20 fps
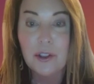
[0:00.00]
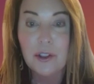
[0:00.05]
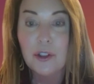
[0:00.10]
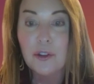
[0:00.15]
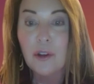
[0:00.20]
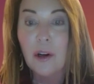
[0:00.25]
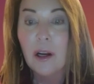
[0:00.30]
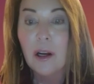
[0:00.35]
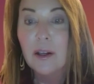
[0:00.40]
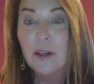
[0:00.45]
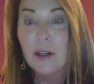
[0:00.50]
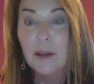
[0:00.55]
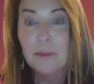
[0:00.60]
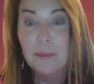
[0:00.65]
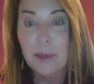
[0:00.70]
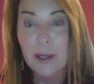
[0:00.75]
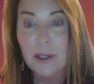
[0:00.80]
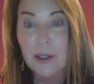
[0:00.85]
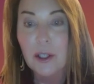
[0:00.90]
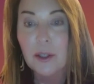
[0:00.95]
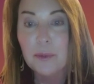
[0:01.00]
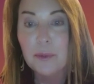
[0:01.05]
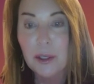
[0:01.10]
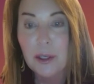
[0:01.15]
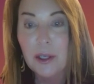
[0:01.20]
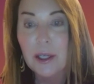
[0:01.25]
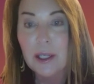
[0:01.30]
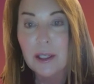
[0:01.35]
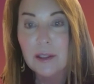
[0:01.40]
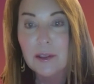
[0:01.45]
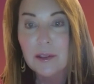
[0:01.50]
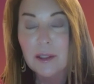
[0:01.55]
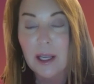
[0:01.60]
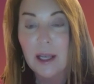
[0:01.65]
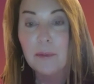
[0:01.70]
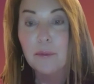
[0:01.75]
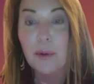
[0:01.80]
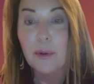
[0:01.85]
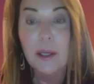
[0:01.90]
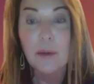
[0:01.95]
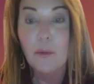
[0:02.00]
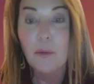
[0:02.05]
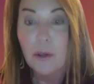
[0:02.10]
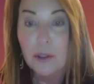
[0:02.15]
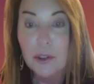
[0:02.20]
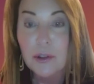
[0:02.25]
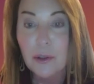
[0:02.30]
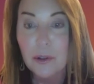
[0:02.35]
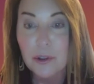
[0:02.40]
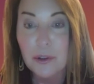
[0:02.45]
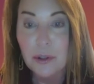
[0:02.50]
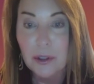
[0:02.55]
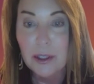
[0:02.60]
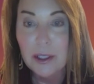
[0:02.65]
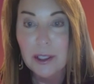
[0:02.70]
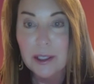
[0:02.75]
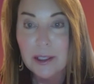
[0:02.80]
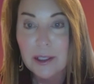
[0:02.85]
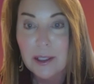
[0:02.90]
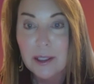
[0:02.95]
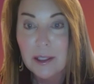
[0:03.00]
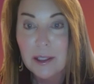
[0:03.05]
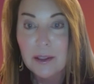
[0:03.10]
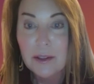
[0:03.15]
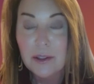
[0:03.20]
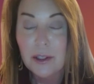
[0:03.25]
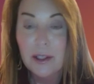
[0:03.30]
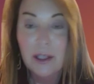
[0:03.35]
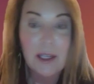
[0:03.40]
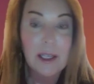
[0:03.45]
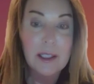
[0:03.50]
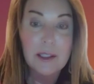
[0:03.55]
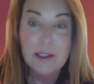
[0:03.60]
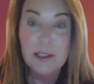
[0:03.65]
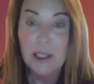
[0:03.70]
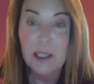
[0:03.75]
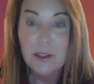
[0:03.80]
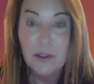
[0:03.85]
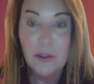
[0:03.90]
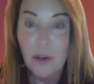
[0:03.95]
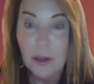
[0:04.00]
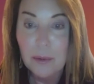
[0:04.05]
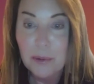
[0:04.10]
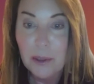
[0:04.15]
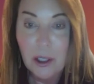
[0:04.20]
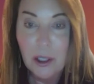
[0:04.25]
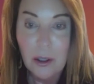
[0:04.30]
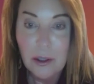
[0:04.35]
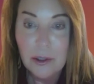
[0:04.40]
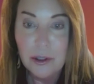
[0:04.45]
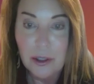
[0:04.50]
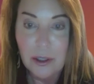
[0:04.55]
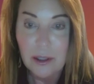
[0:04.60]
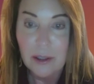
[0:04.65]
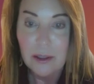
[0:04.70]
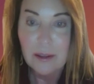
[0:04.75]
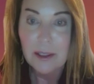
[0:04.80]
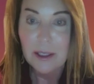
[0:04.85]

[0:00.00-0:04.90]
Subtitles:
stronger and better communities and bring more social good to the United States corporate culture,